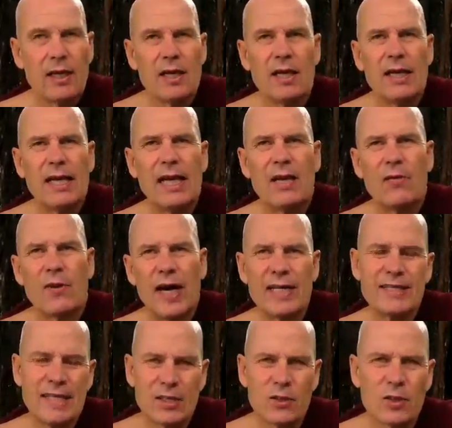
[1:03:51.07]

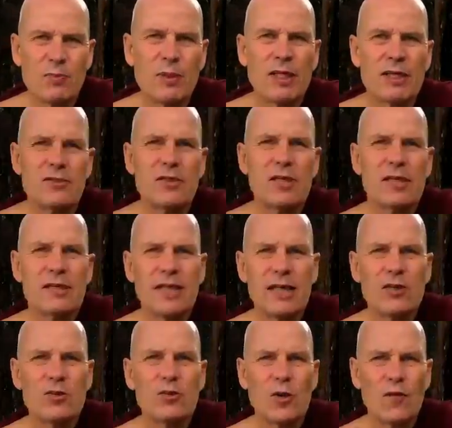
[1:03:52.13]
Why is that good? Because
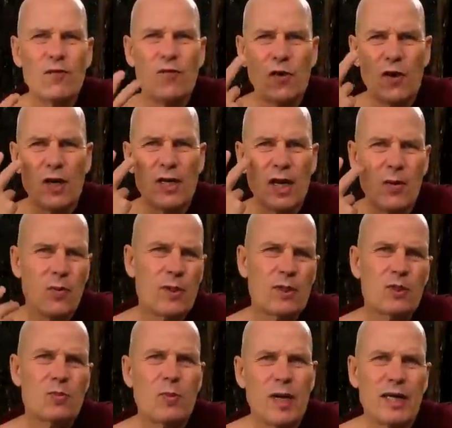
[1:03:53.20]
then you don't fall in love with
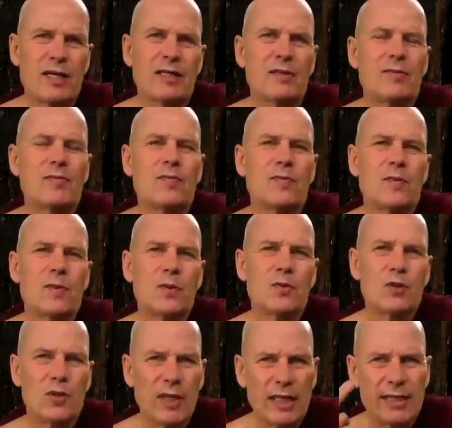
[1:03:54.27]
this body.
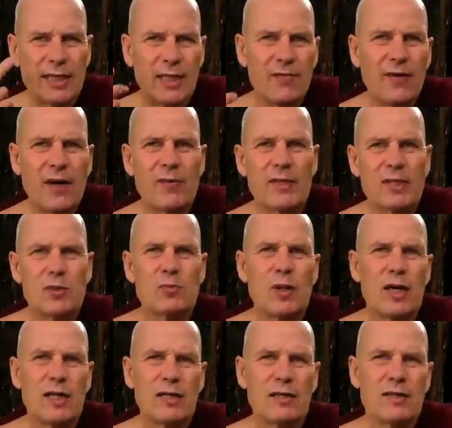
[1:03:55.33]
You don't identify with this
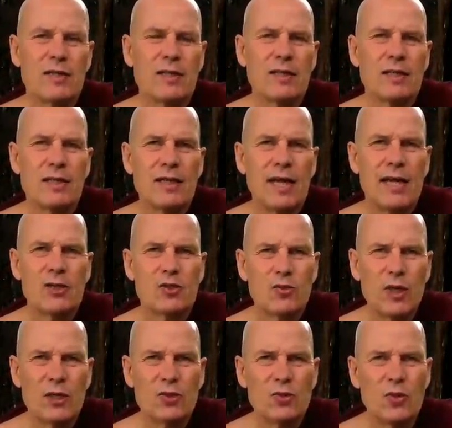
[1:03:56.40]
body. As
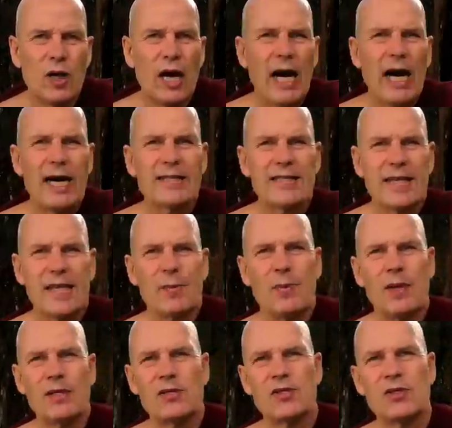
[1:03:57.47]
soon as you are take
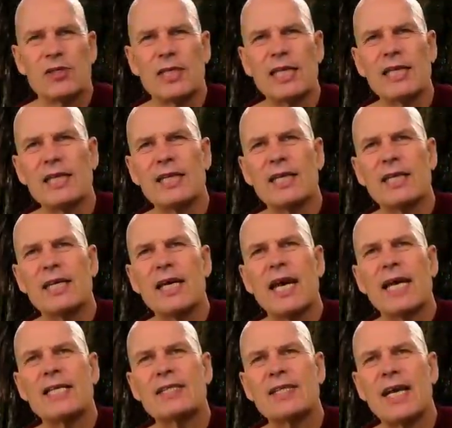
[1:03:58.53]
upon silk
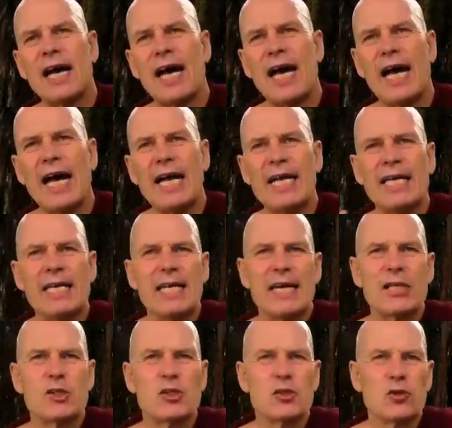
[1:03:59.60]
and tie
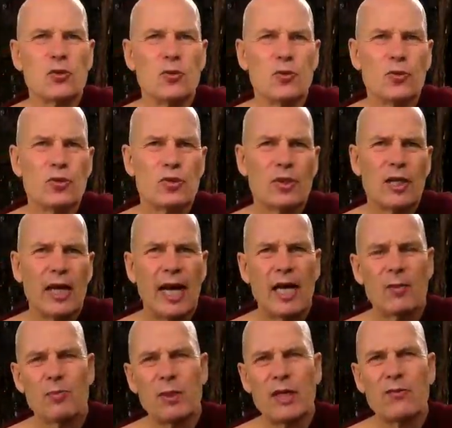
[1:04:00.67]
and suits
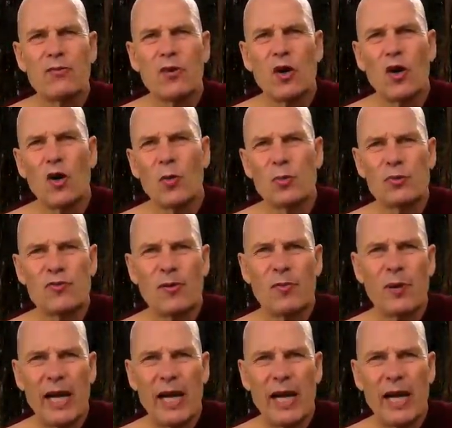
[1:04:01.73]
and big robes from